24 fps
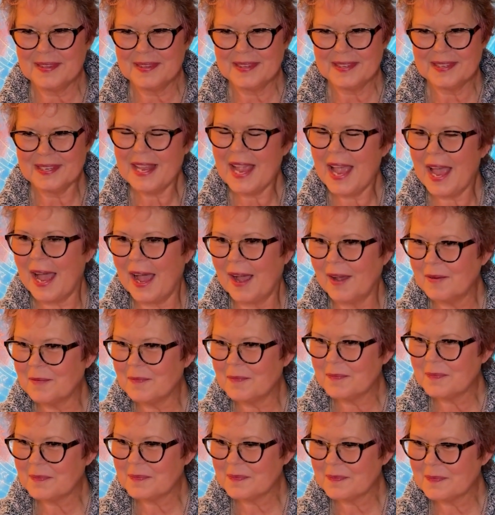Yeah.
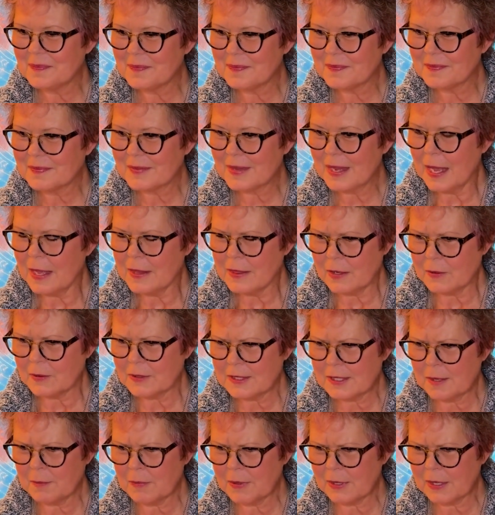There was
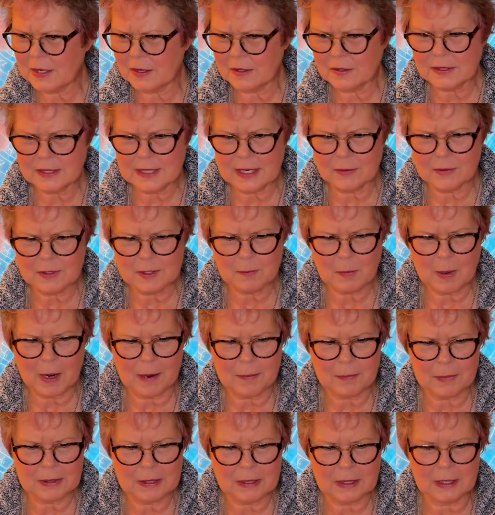something else that was
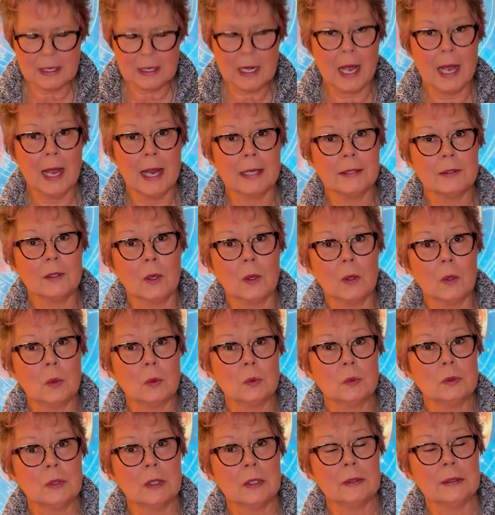popping I
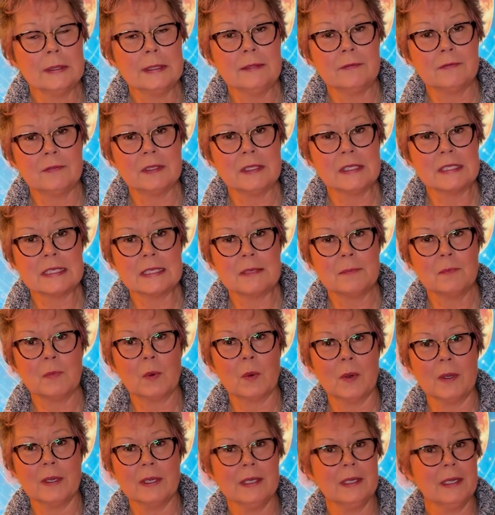don't know if it's
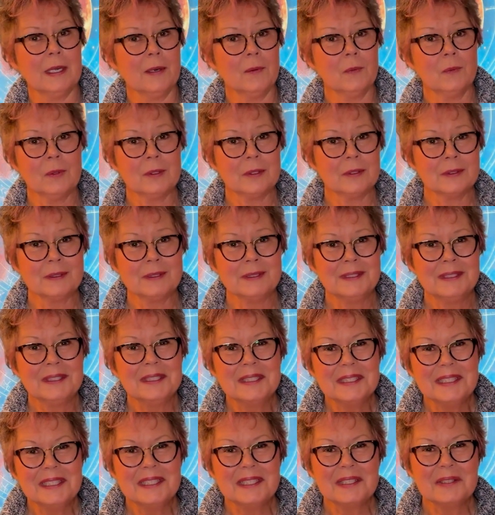important. It will
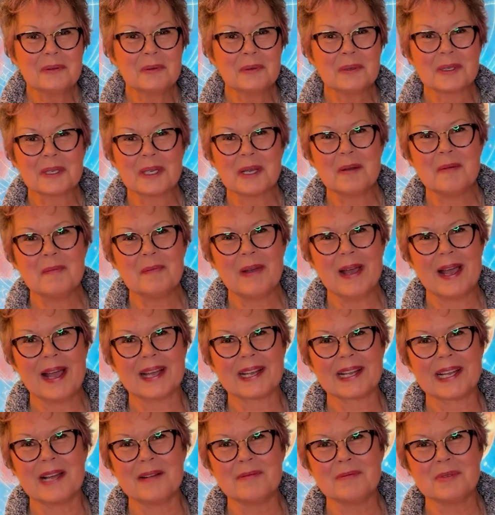come
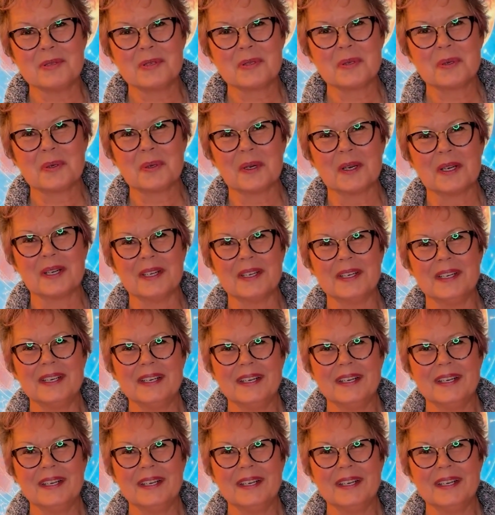back, I'm sure.